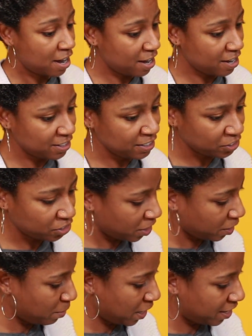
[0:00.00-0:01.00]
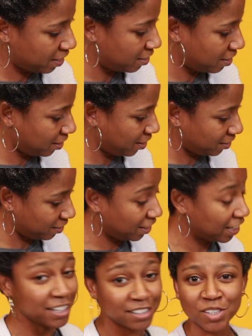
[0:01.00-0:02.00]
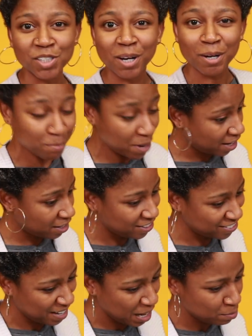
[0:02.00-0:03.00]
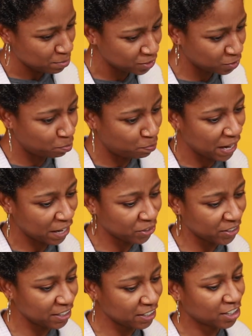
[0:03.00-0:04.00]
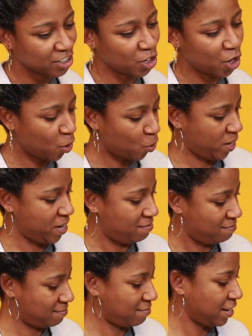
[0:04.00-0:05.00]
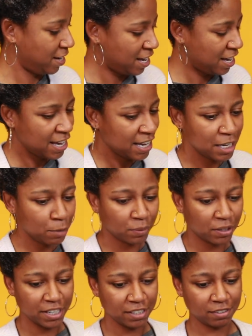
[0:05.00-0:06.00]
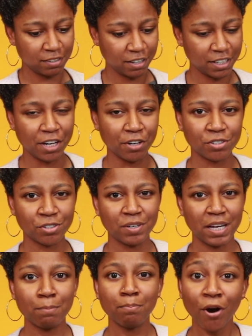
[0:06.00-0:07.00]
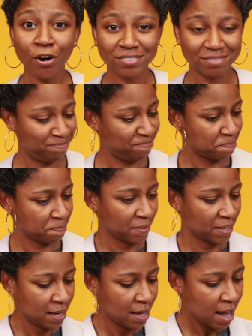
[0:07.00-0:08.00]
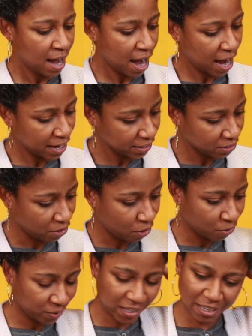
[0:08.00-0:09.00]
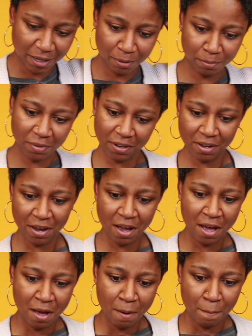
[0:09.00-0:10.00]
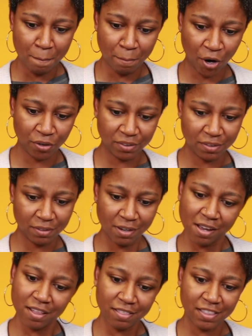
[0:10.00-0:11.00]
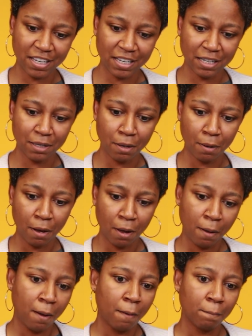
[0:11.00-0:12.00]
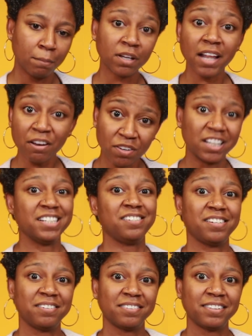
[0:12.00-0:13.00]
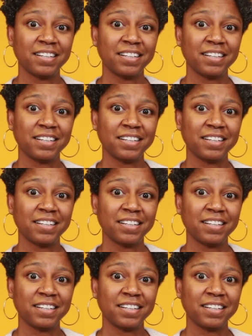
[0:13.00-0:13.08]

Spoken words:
This young man, he is a young man. His name is Barry Cohen. He plays a character named Martin. I call him Martin the Malevolent.